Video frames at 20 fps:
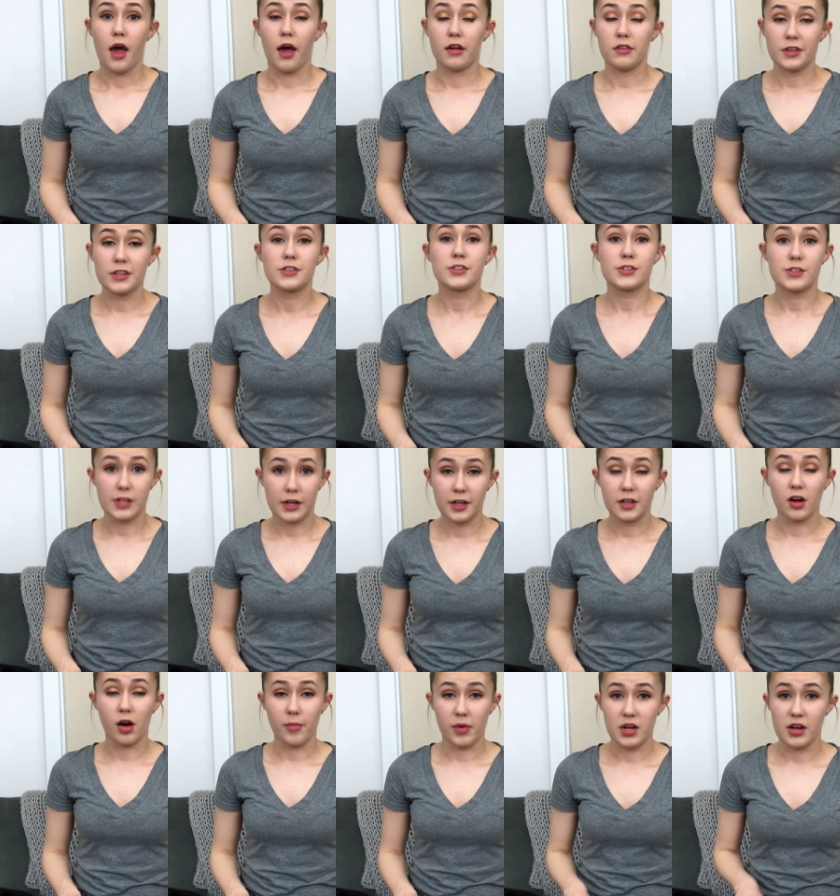Ellie's
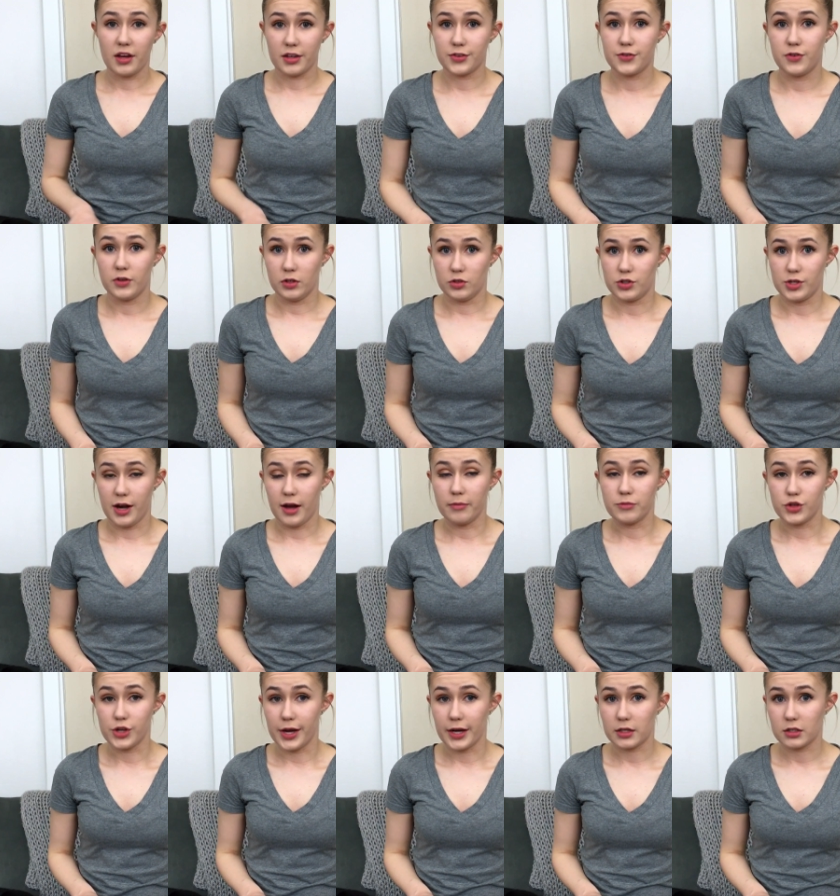sitting on my next finished
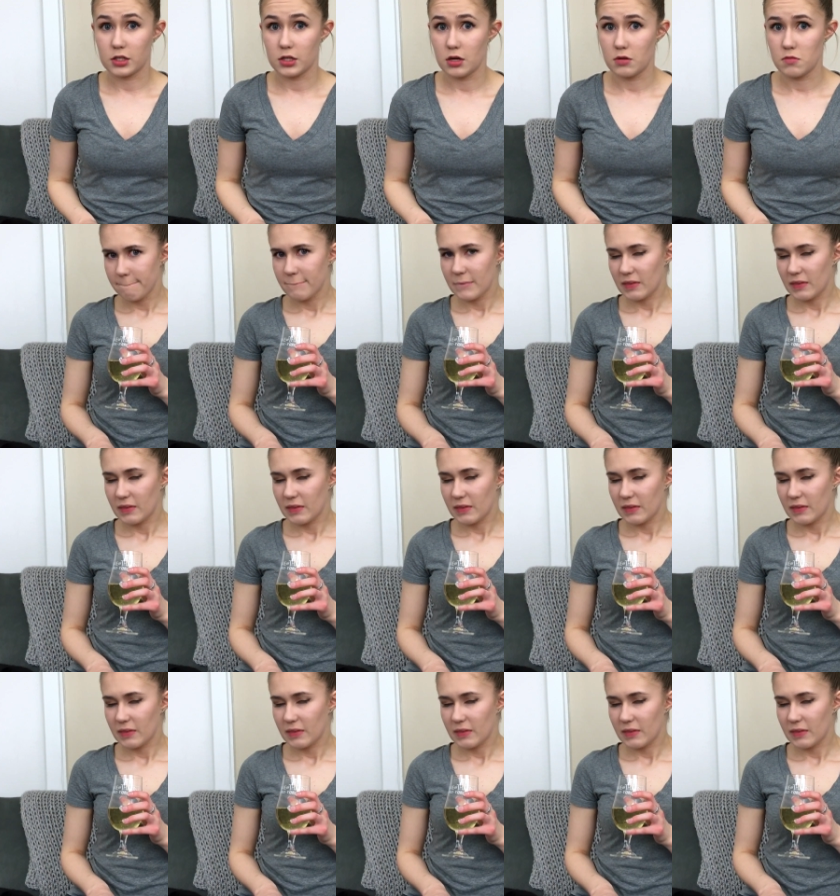object.